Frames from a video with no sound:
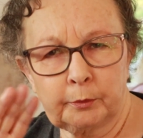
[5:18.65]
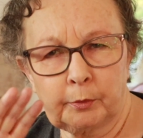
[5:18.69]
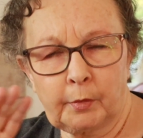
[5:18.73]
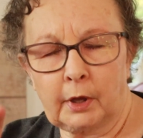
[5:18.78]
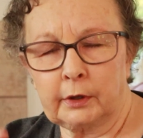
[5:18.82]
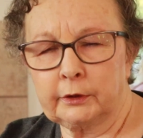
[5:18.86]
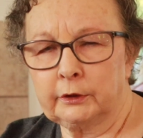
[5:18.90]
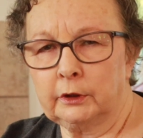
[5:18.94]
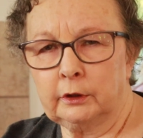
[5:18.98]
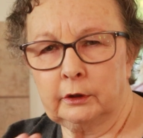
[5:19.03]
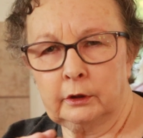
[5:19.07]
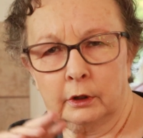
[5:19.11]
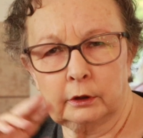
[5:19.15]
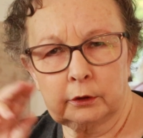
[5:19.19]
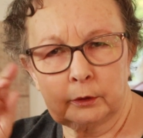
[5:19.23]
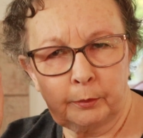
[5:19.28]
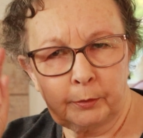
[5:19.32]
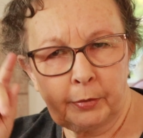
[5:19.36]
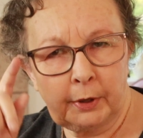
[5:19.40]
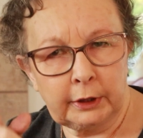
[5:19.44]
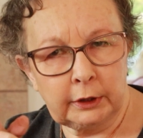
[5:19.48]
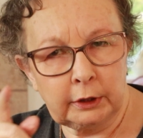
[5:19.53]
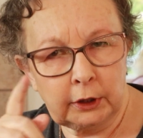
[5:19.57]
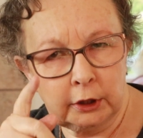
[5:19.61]
I gotta
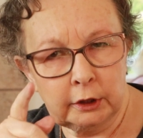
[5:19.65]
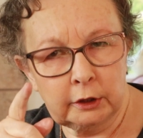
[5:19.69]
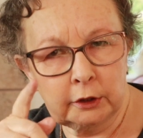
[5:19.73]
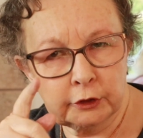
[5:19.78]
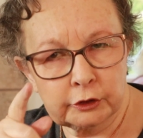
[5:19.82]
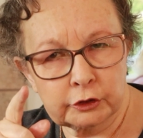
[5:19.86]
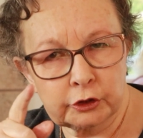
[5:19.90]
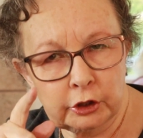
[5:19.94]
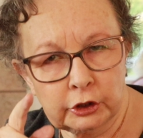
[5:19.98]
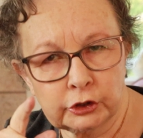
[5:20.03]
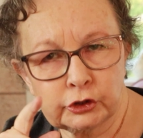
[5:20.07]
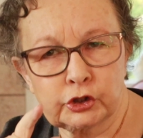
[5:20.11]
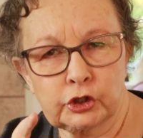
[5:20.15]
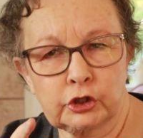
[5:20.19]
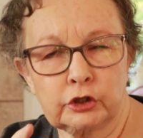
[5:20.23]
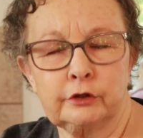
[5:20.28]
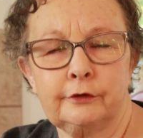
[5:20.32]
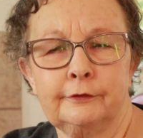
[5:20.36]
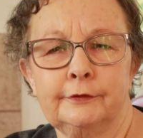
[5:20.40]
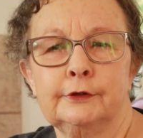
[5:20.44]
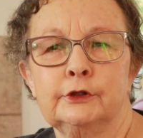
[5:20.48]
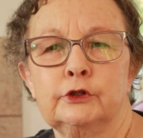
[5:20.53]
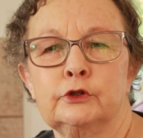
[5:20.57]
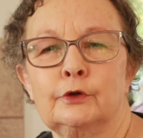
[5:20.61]
paint each
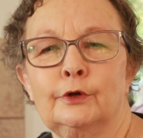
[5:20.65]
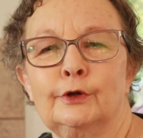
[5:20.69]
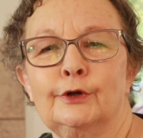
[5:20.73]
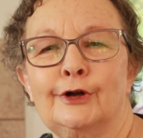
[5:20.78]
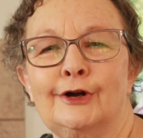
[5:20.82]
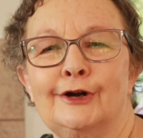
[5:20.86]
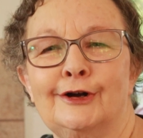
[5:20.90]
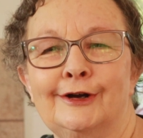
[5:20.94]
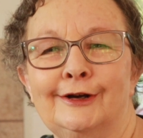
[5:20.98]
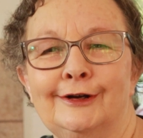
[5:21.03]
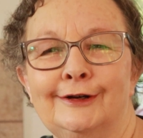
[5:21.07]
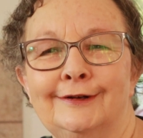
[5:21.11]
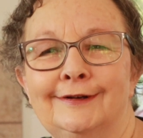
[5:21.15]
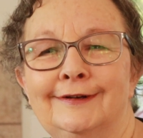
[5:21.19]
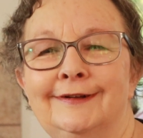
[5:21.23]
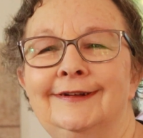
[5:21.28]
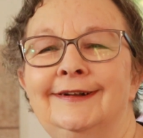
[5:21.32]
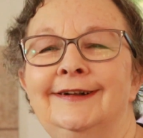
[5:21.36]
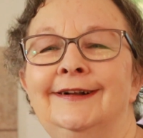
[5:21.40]
individual card.